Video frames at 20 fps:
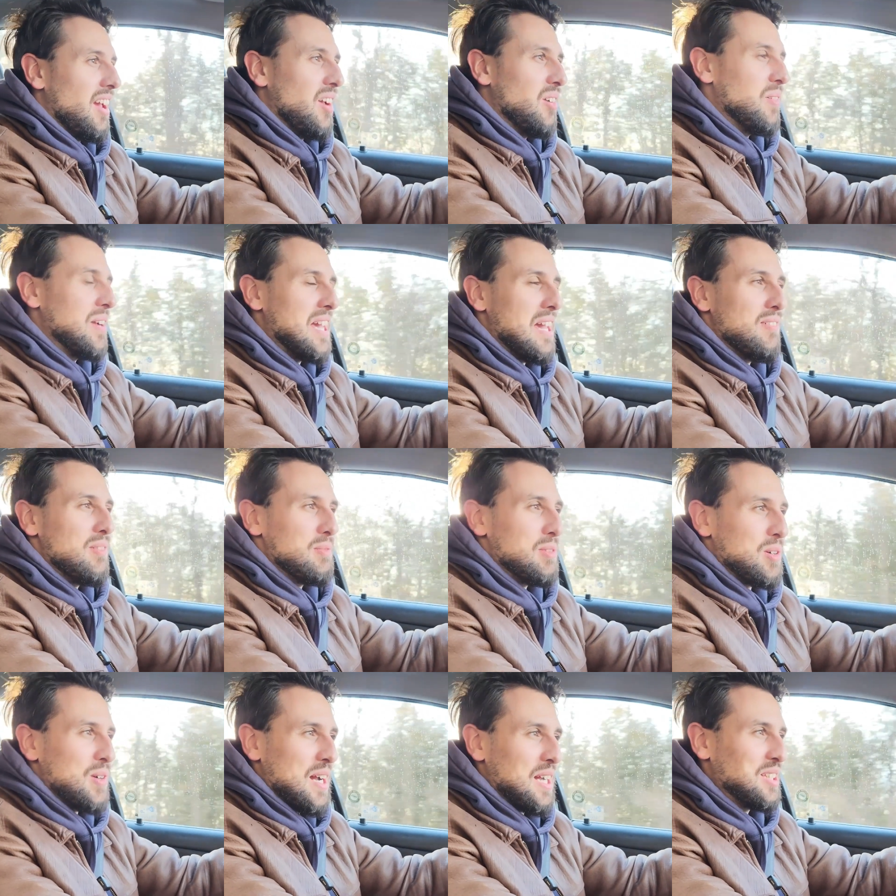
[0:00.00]
we gave
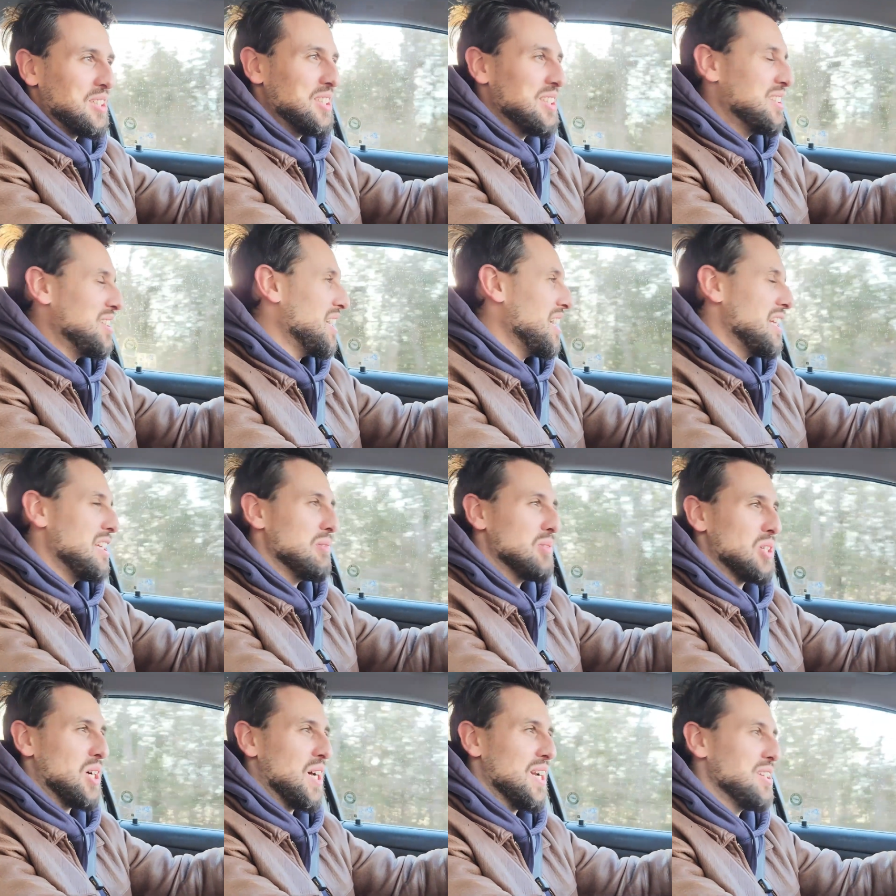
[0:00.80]
him directions and he
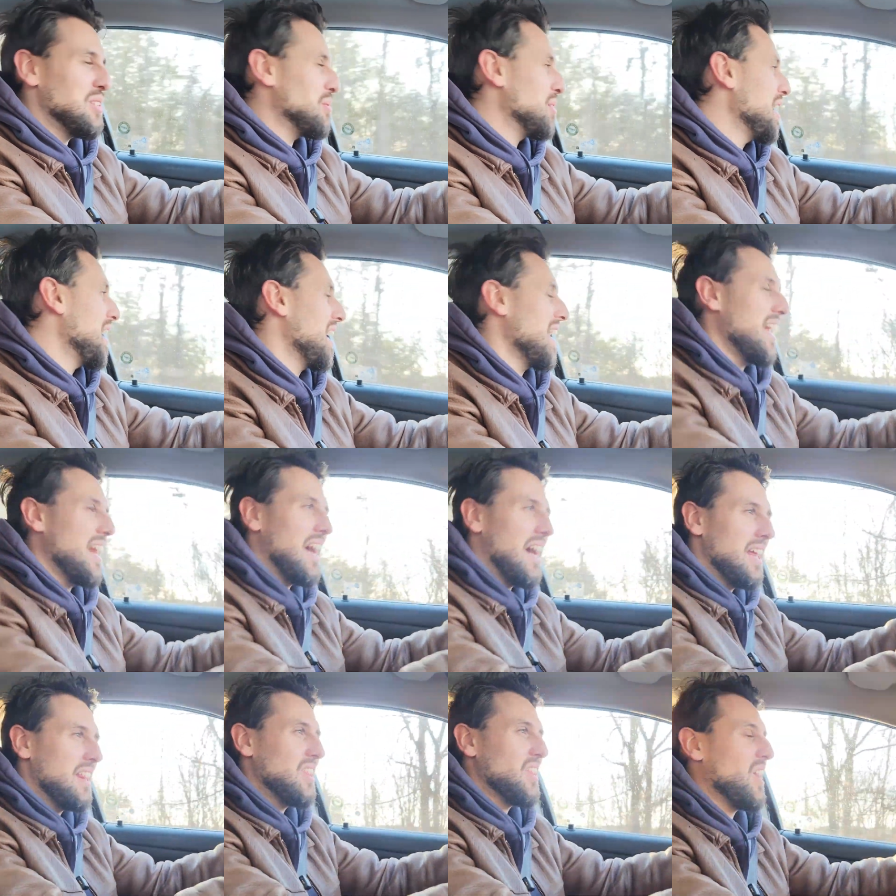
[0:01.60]
was on his way, and
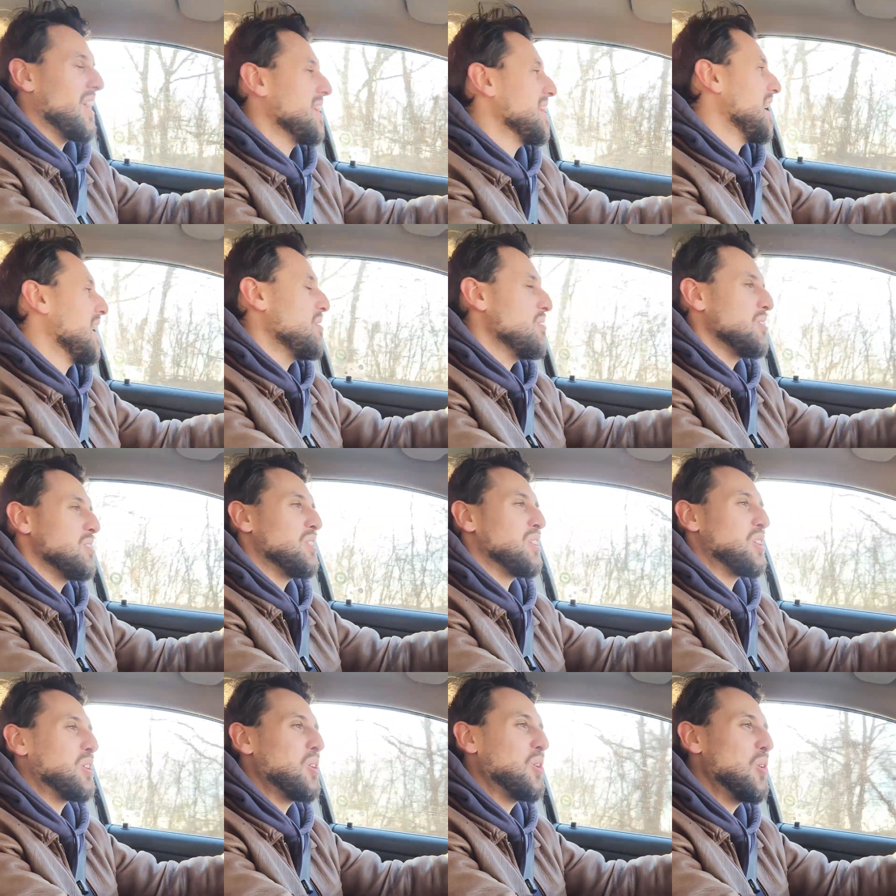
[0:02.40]
I thought that was
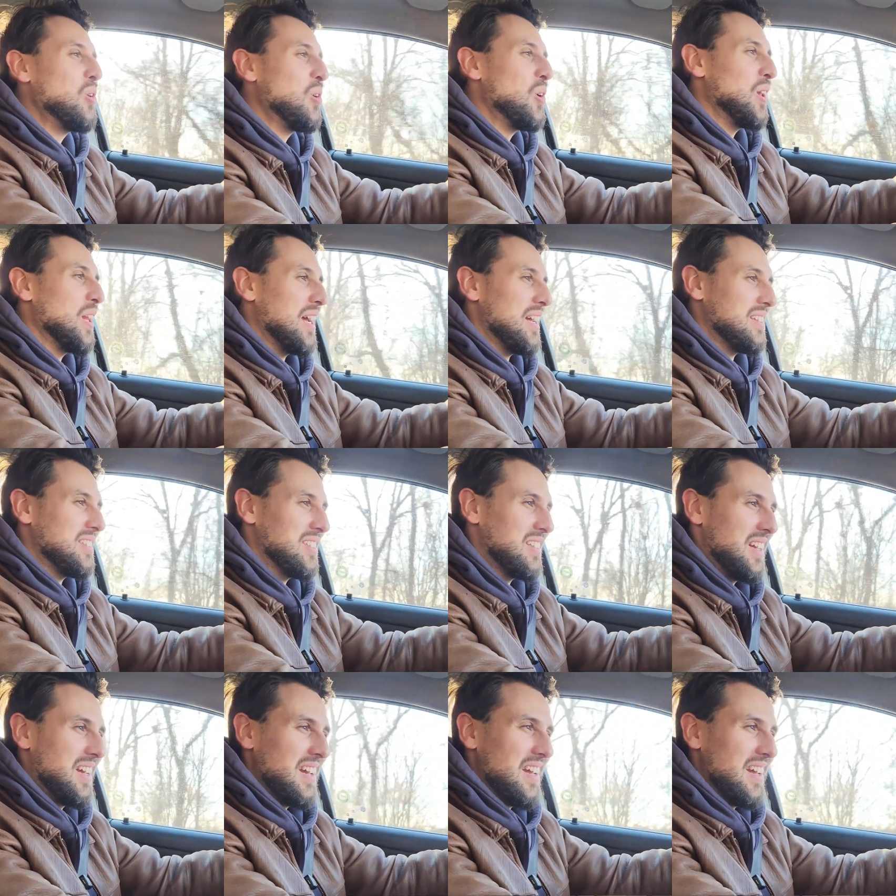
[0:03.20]
the coolest.